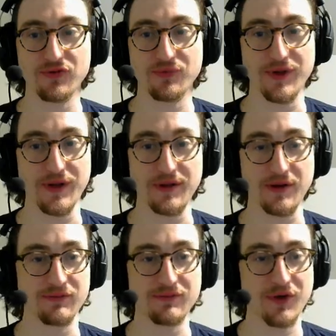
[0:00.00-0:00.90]
But
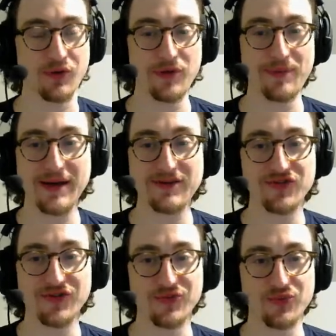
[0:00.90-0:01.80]
Unholy Pact is
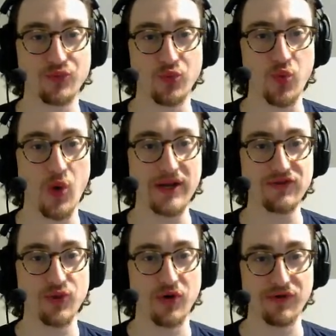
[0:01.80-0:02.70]
just way
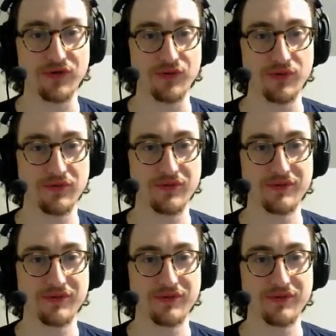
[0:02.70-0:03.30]
too overtuned.